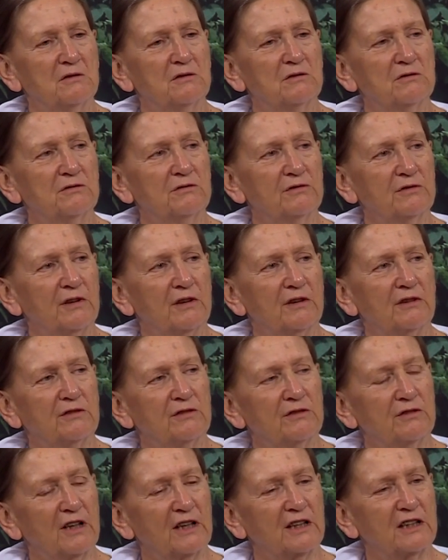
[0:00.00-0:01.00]

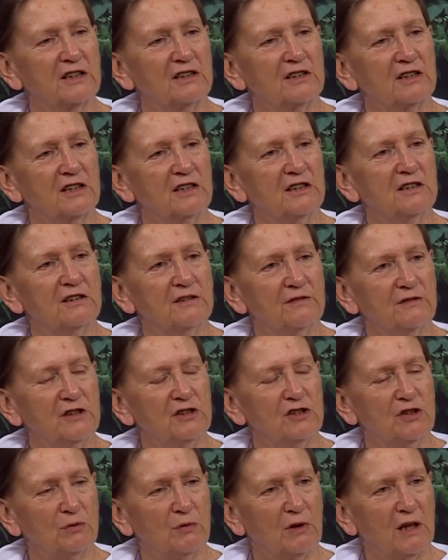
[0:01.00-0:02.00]
rugged
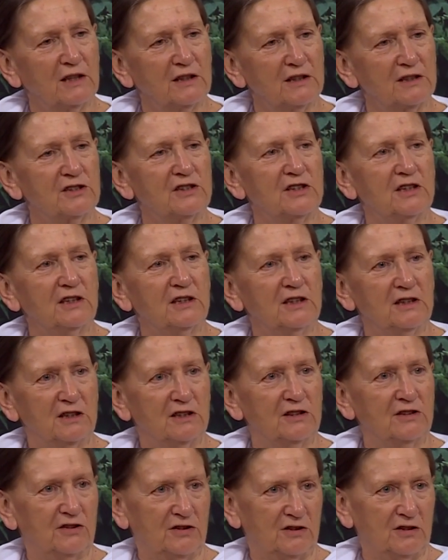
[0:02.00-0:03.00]
individuality
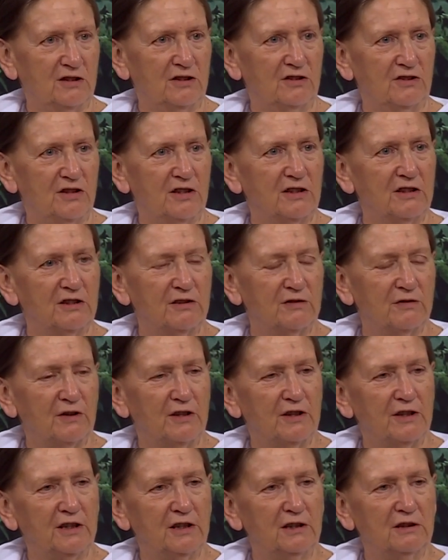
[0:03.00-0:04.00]
is considered
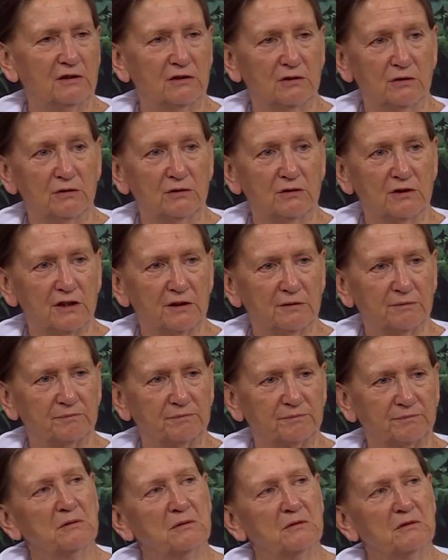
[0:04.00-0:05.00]
very good.
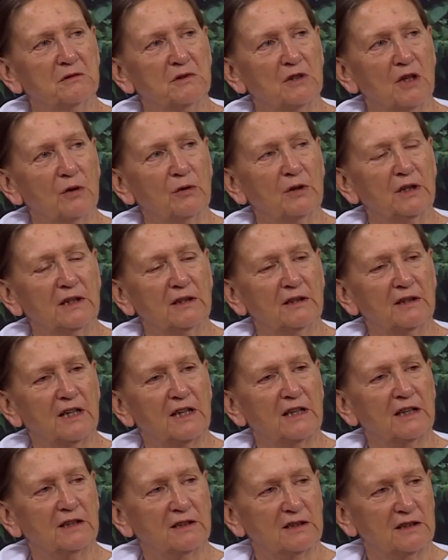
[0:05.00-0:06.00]
Knowing
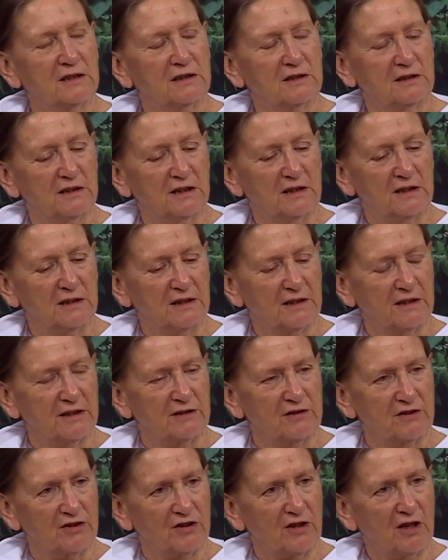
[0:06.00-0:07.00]
that
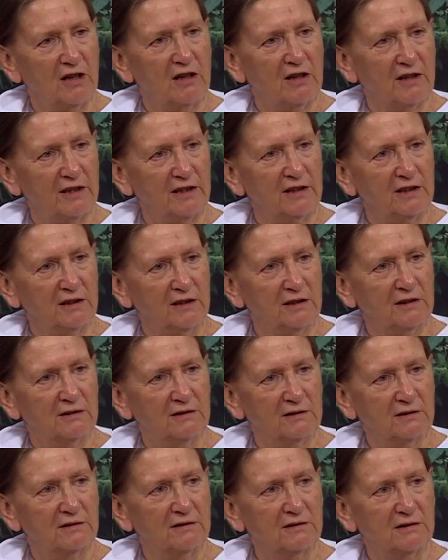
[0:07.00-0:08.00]
there is I,
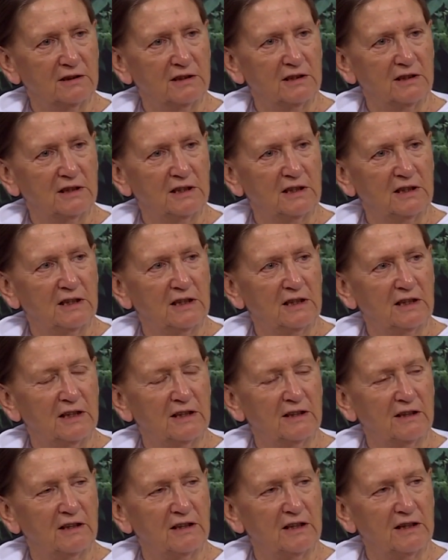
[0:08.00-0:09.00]

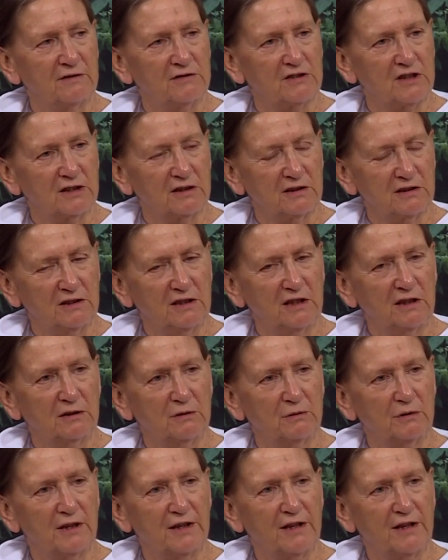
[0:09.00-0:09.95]
and I have to deal with